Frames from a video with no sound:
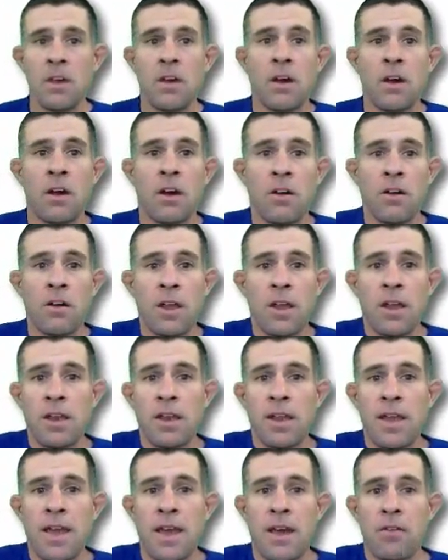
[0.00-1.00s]
All right,
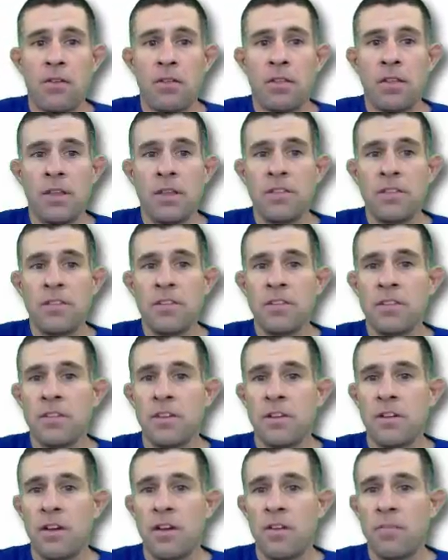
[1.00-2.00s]
now let's just
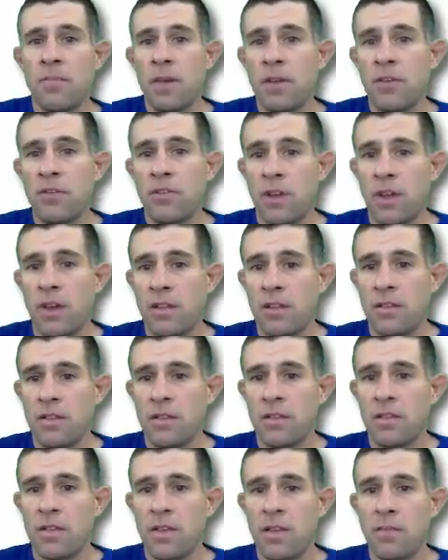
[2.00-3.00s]
start off by trying this
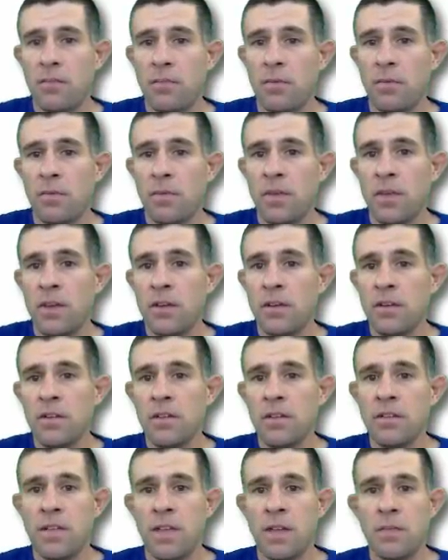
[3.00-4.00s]
example. Here's a
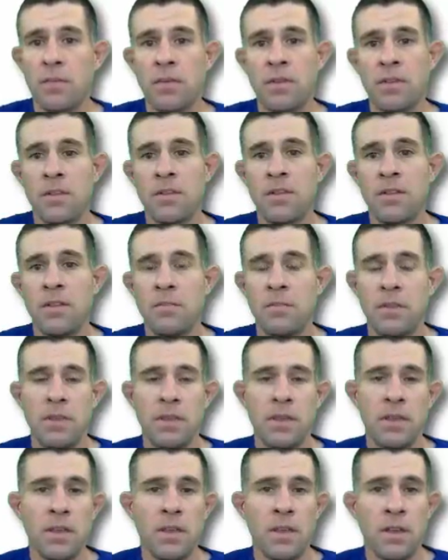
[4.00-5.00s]
segment CB